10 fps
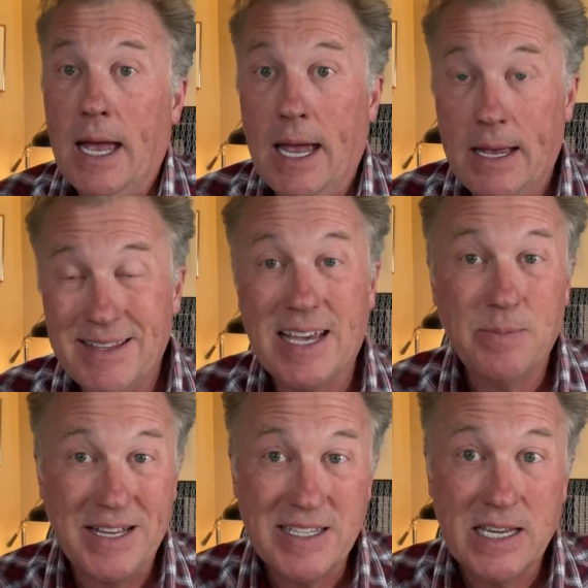It takes
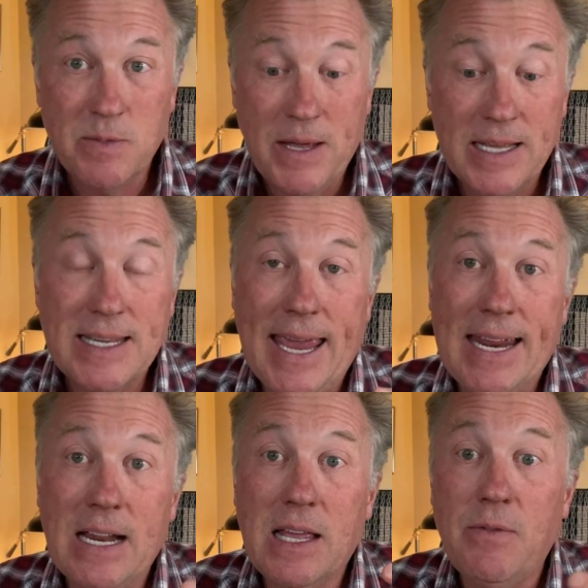about 6 minutes, and
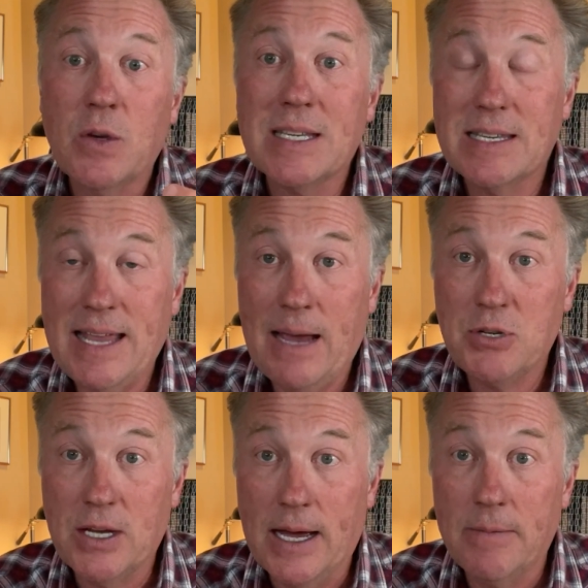it'll give you a
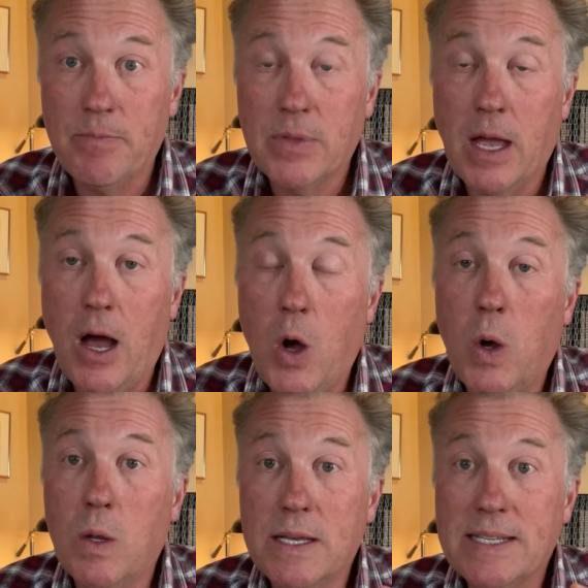snapshot, a
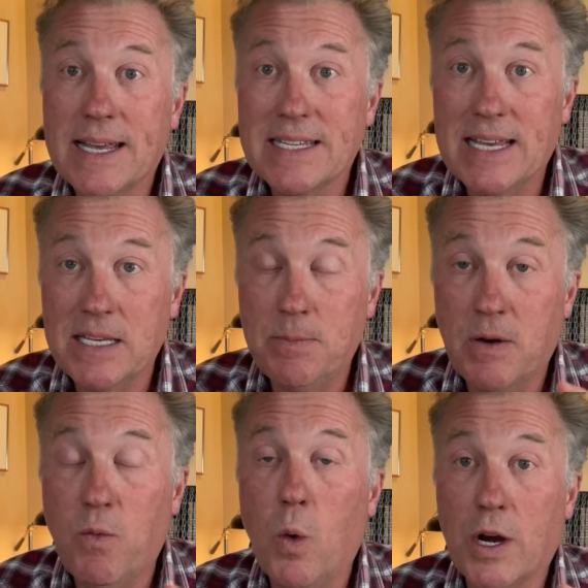holistic assessment
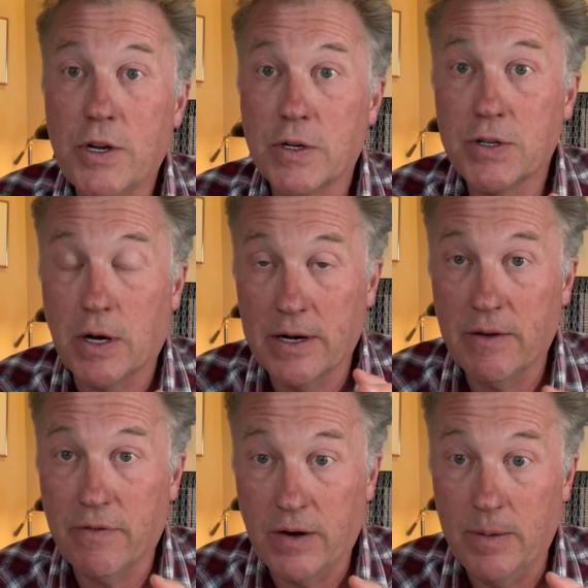of where you're starting
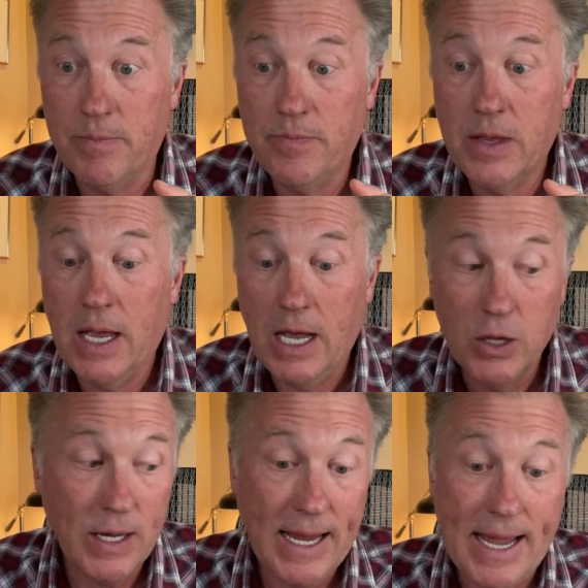from,
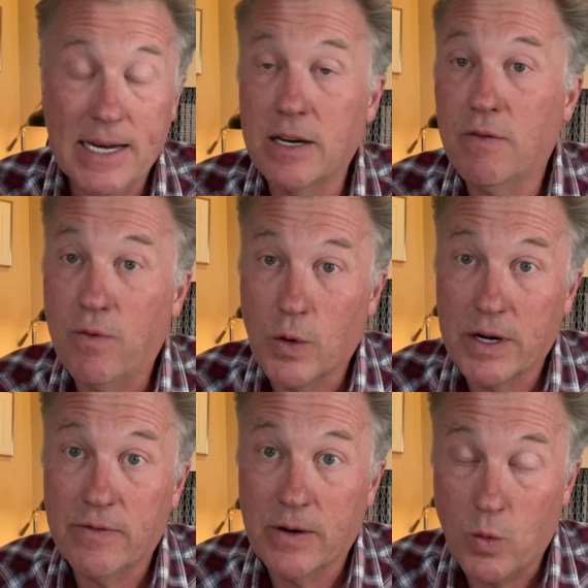looking at it in 4
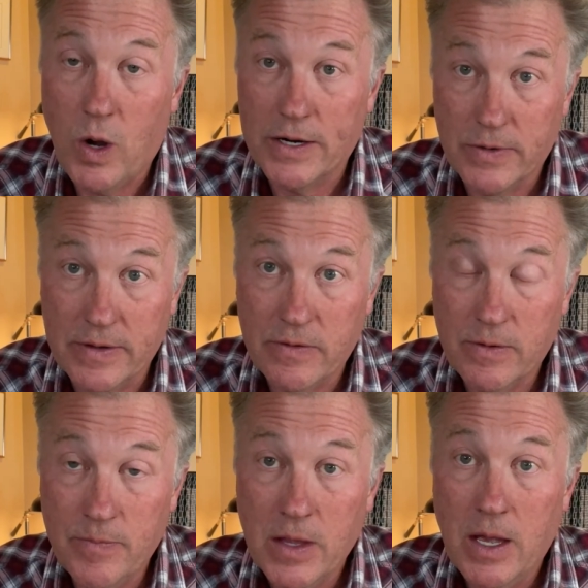different quadrants.
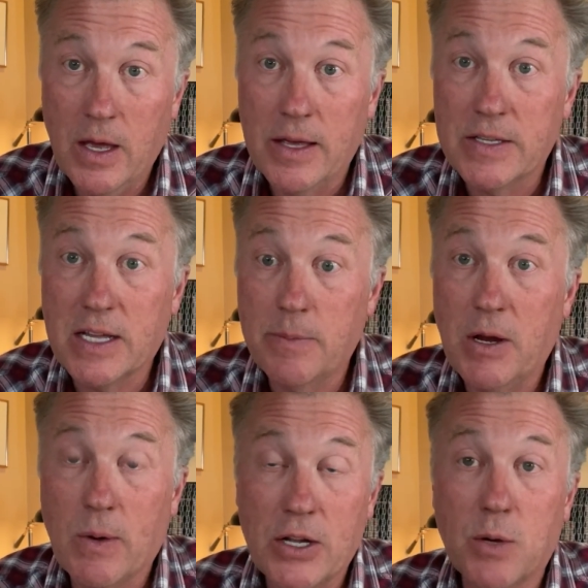It's going to be
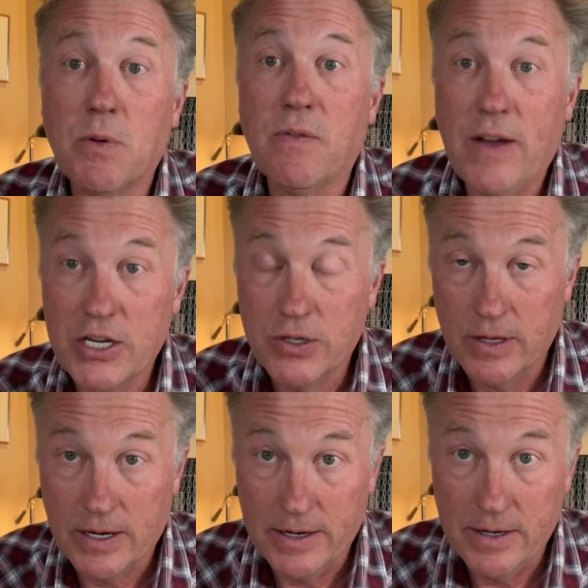around your professional
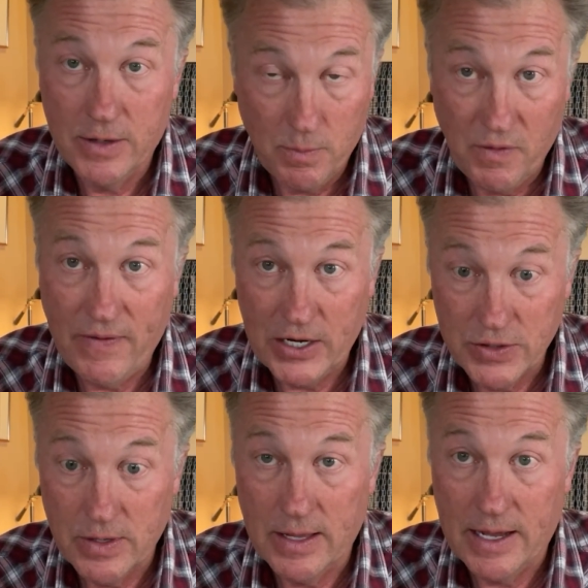area, your
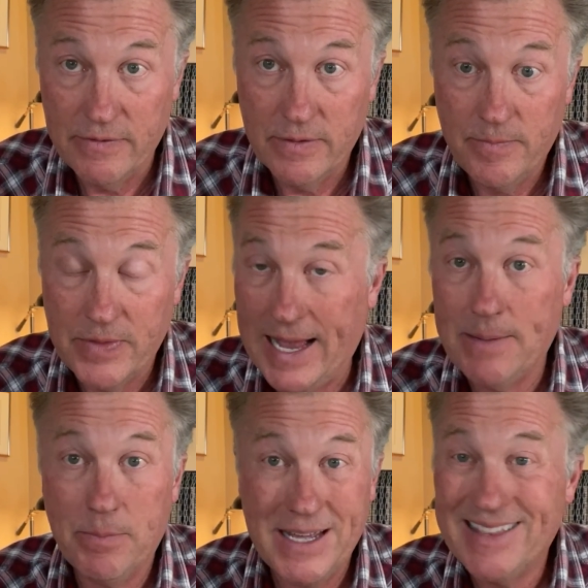professional life.
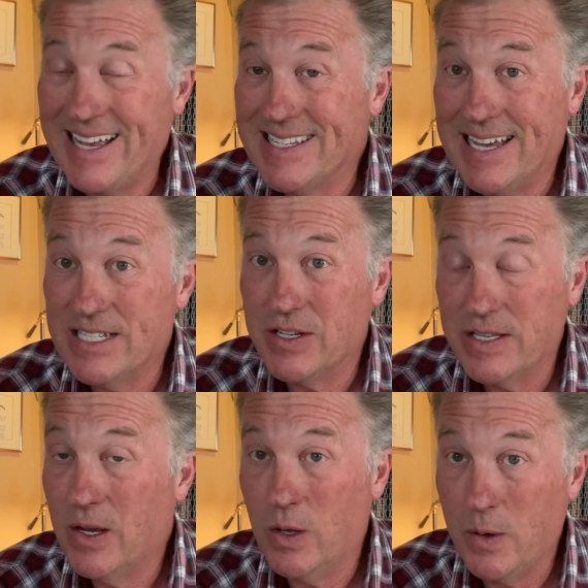But that's not just
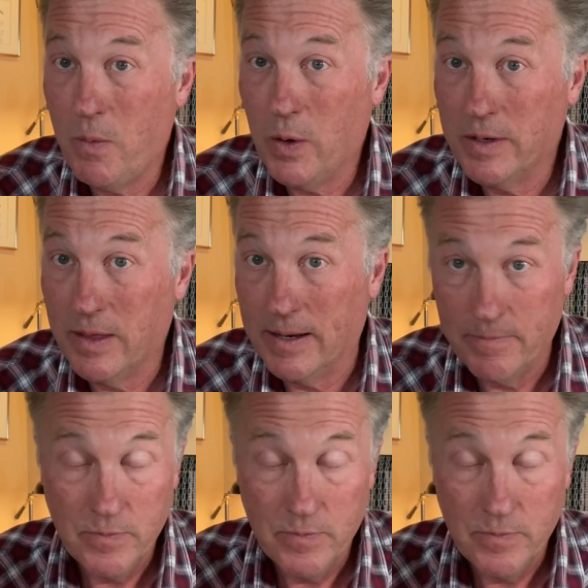the only important thing.